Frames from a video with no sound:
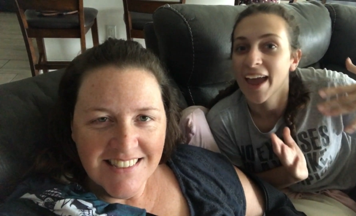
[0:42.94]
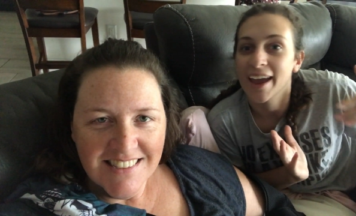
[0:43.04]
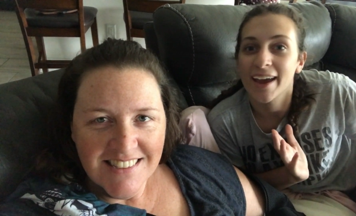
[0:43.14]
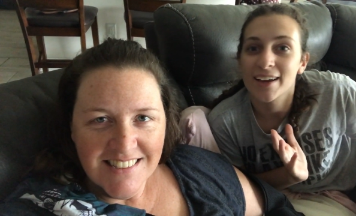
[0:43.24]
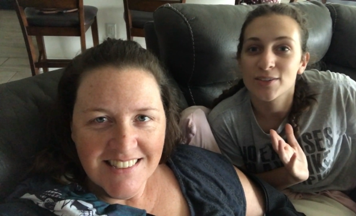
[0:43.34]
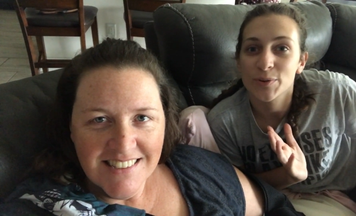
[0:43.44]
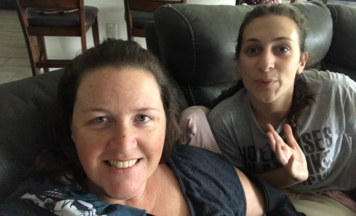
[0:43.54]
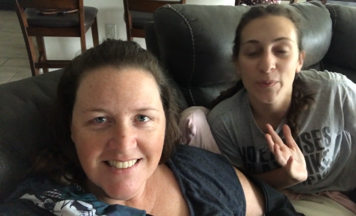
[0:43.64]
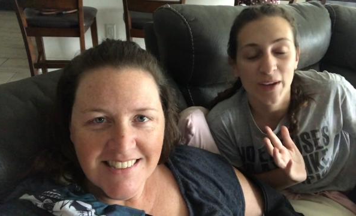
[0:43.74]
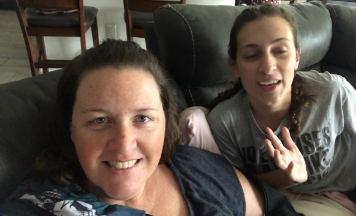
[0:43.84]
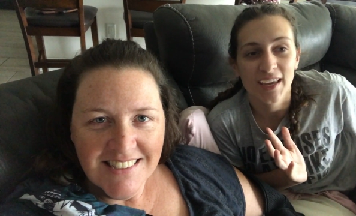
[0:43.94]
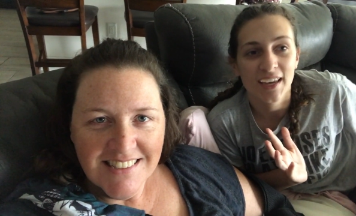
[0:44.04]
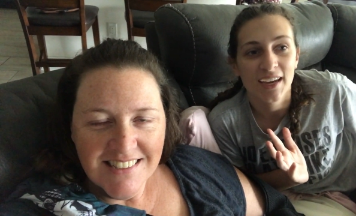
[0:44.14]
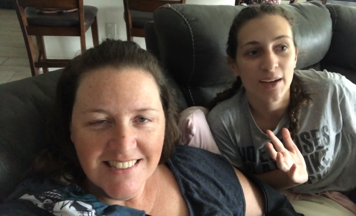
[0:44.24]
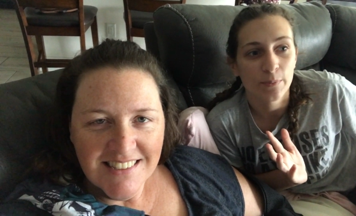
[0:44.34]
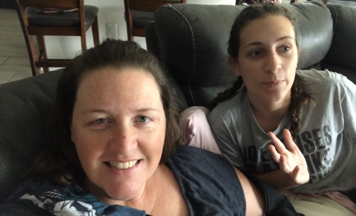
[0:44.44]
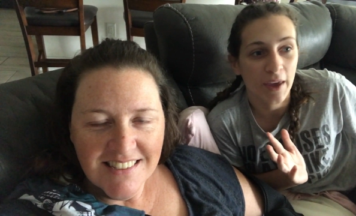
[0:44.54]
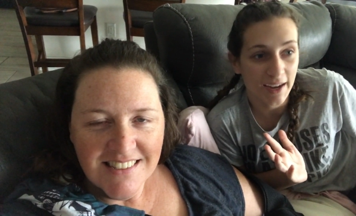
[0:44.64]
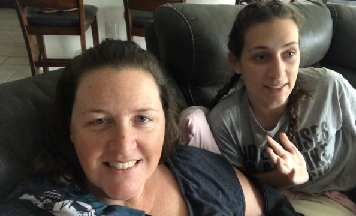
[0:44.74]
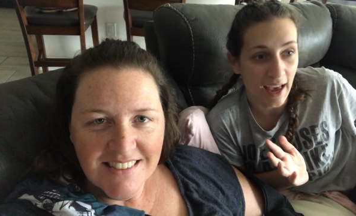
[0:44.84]
Speaker 1: and we
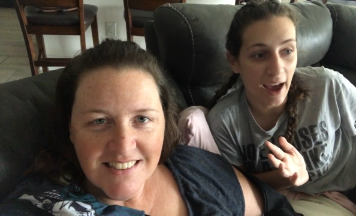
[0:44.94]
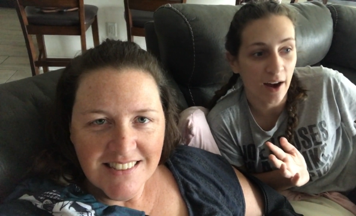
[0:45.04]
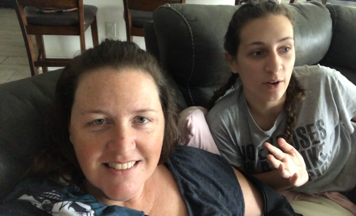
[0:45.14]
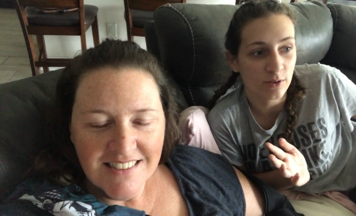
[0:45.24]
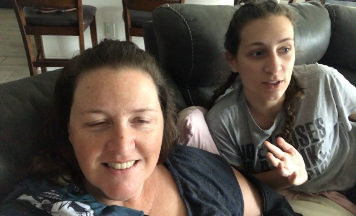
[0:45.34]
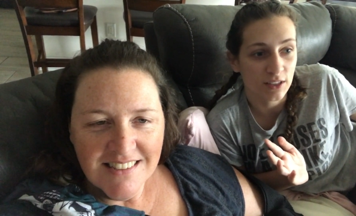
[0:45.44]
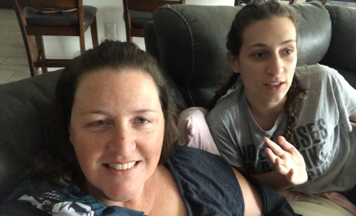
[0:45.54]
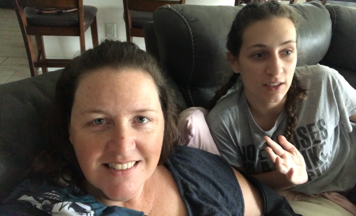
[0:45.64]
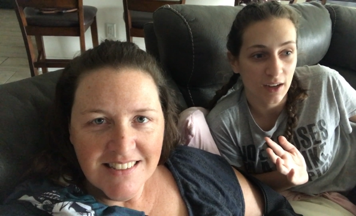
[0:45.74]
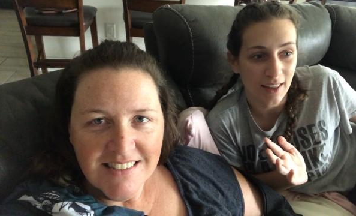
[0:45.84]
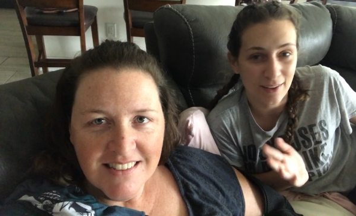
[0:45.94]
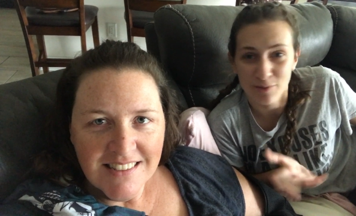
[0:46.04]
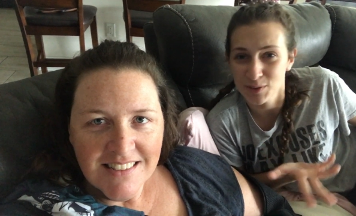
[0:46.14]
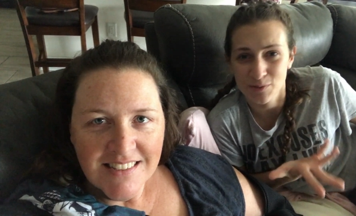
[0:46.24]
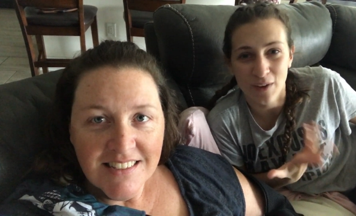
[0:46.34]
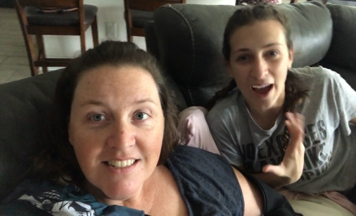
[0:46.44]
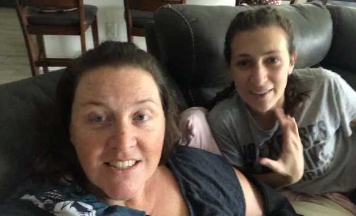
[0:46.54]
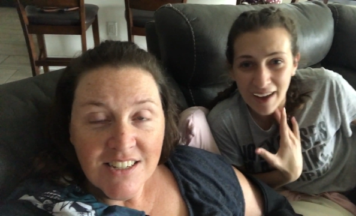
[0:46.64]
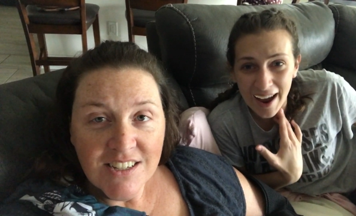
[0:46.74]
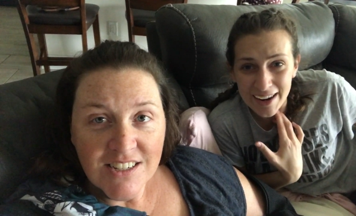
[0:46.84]
picked out, I think it was five
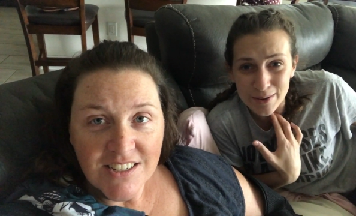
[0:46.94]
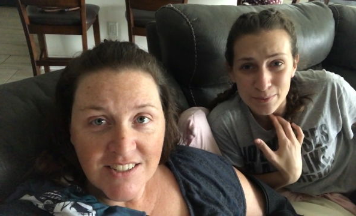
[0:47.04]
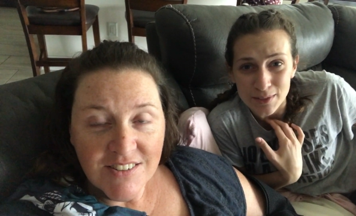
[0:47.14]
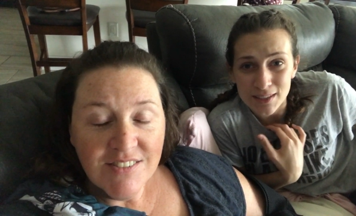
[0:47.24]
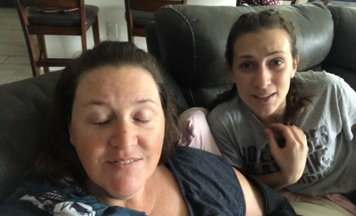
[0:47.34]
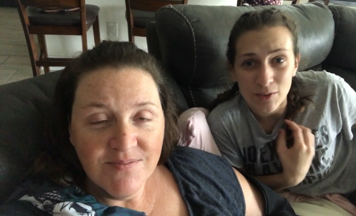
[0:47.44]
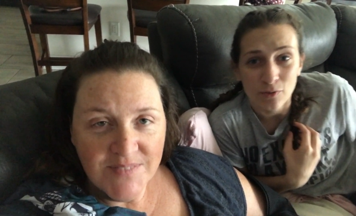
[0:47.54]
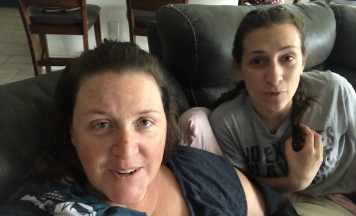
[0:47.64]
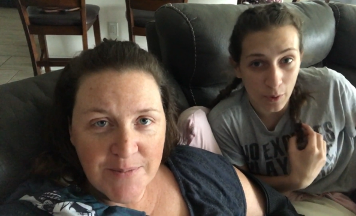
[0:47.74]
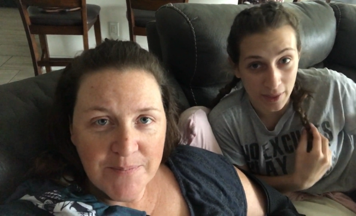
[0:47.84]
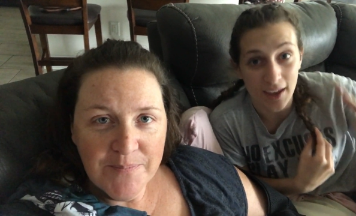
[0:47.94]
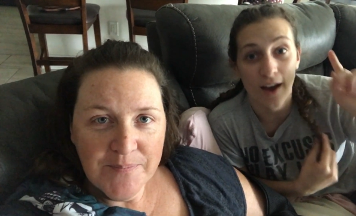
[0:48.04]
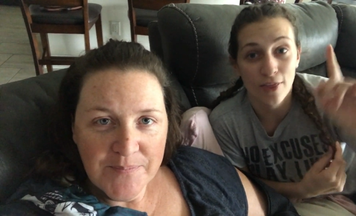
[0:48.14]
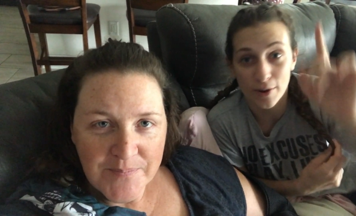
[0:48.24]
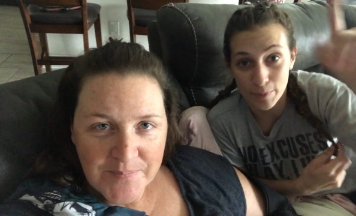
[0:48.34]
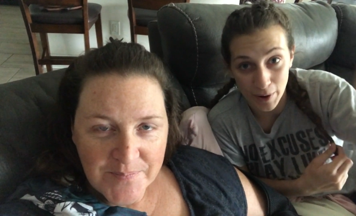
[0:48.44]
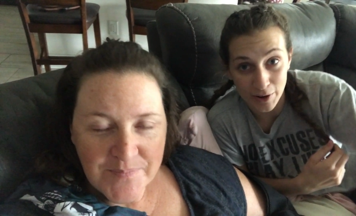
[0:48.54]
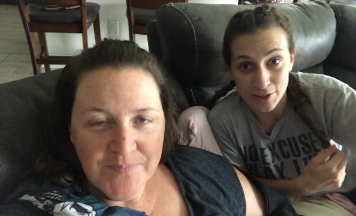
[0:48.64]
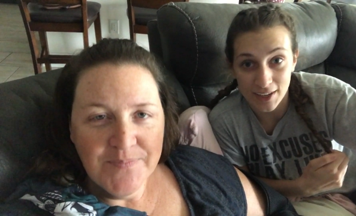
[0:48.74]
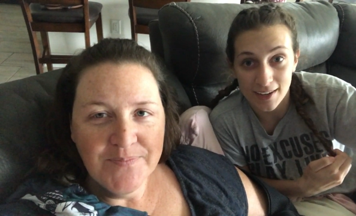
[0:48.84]
items yep. for the other person.